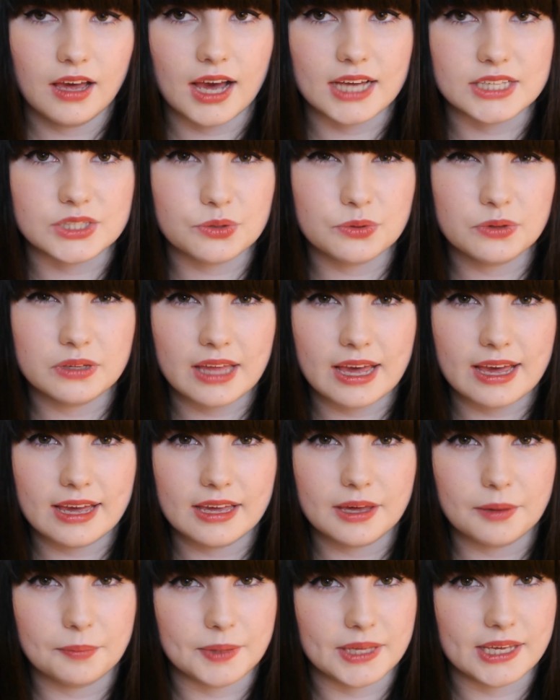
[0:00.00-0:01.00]
I don't
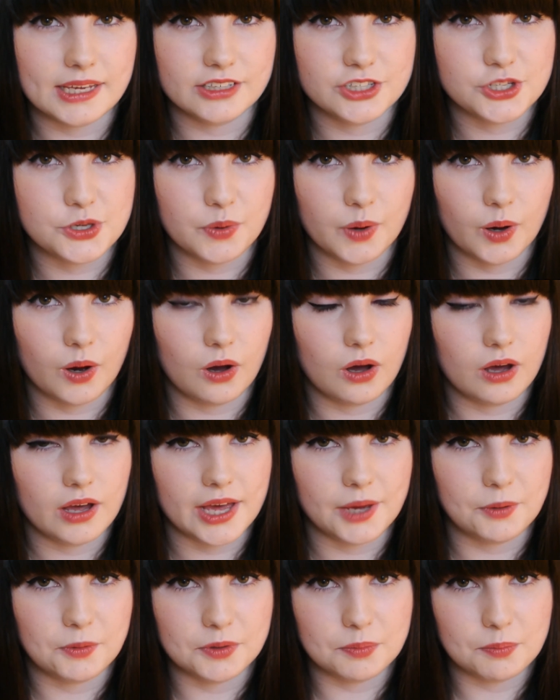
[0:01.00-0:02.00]
like being too
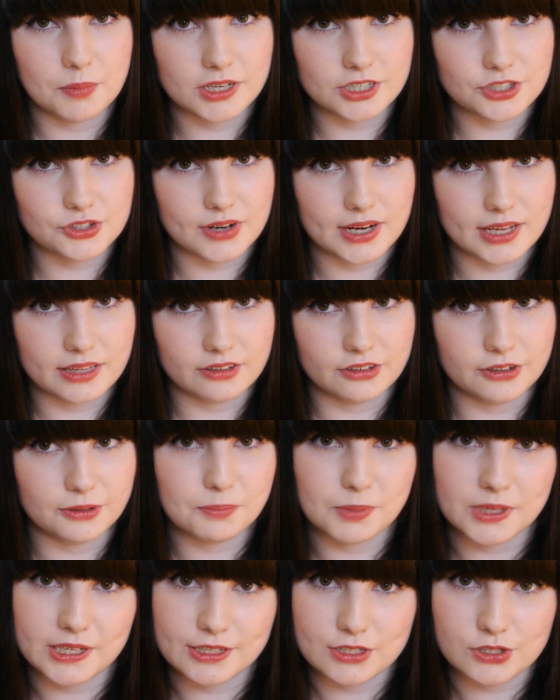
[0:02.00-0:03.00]
hot. I would much rather
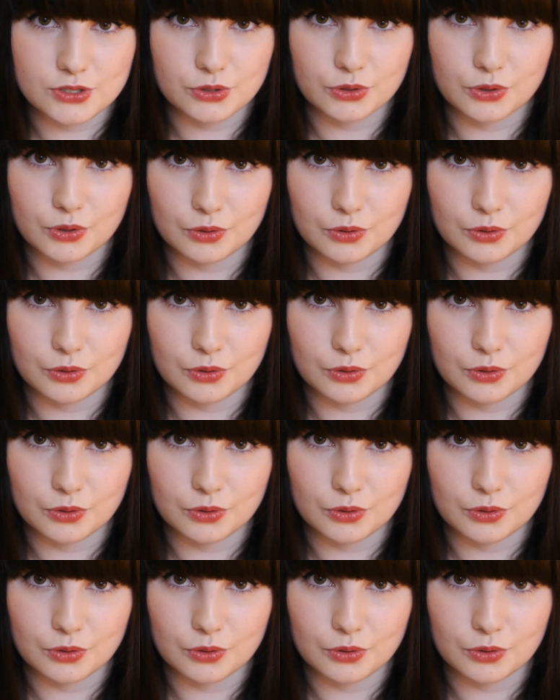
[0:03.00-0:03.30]
be too